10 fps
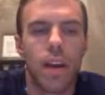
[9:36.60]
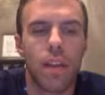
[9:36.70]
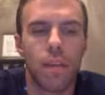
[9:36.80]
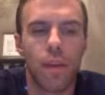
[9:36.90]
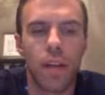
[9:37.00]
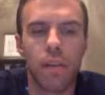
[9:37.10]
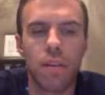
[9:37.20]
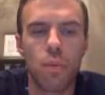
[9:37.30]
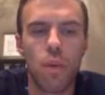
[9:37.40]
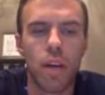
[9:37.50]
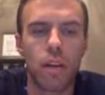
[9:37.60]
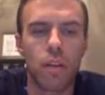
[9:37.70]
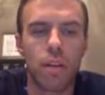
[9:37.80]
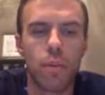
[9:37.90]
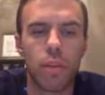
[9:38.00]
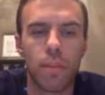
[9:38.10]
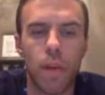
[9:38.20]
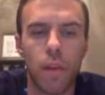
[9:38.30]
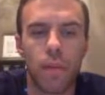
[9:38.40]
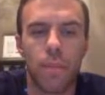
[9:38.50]
The father doesn't want to agree with the
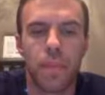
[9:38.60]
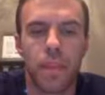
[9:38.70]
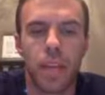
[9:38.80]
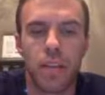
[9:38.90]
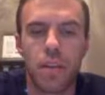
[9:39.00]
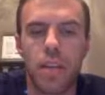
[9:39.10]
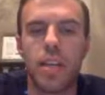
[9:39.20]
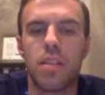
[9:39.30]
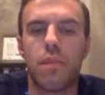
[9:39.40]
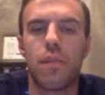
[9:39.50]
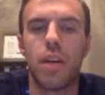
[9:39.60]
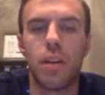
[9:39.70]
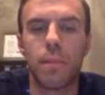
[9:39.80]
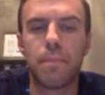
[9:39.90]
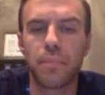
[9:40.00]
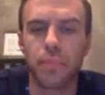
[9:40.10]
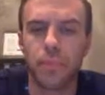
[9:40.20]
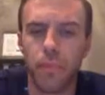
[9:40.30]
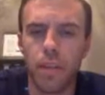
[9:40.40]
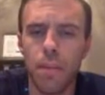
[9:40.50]
mother that he is a failure,
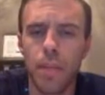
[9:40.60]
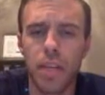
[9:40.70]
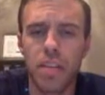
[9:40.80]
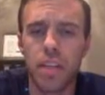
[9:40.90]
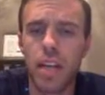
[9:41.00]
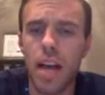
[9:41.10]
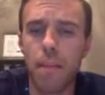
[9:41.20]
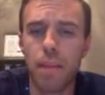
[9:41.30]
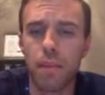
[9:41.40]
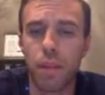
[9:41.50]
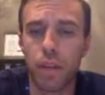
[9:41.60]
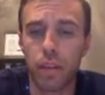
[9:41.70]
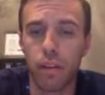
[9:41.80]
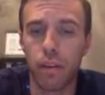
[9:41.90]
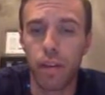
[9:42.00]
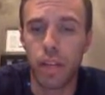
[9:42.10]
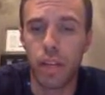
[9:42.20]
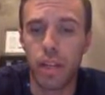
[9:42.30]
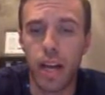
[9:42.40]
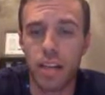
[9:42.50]
because he cannot be a failure
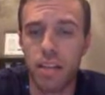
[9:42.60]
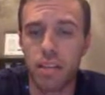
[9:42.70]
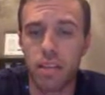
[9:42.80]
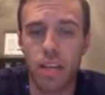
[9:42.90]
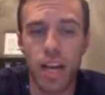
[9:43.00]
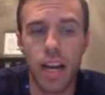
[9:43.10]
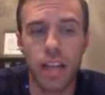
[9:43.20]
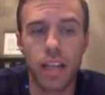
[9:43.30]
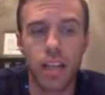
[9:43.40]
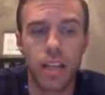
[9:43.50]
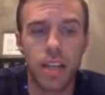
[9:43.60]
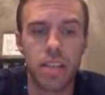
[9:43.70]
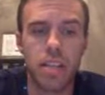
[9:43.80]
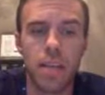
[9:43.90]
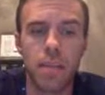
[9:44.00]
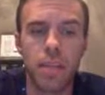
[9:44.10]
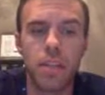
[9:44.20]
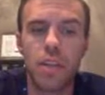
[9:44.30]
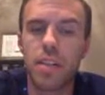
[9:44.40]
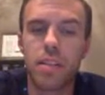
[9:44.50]
in the eyes of society. He is attempting
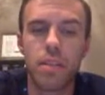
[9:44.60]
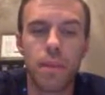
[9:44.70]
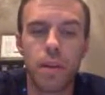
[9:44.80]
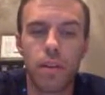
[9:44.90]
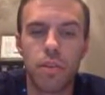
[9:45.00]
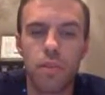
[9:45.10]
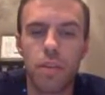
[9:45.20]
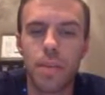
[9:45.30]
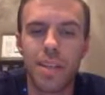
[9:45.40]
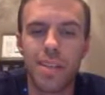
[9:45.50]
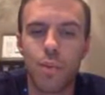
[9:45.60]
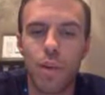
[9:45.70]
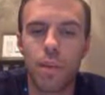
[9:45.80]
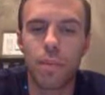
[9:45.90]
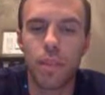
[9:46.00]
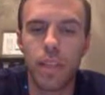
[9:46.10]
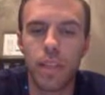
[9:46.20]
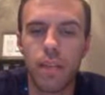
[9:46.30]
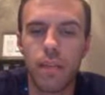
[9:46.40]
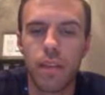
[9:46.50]
to chase his American dream and doesn't want to
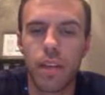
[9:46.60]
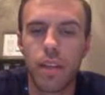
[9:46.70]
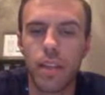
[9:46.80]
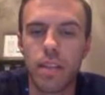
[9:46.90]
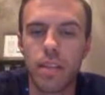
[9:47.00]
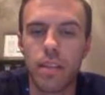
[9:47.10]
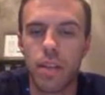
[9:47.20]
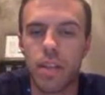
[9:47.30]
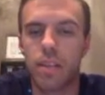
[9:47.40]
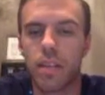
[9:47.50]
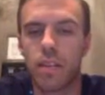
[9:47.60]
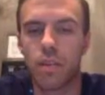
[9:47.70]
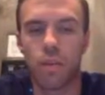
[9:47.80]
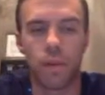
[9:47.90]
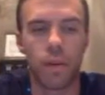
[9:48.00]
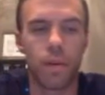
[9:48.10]
believe that this chase is over.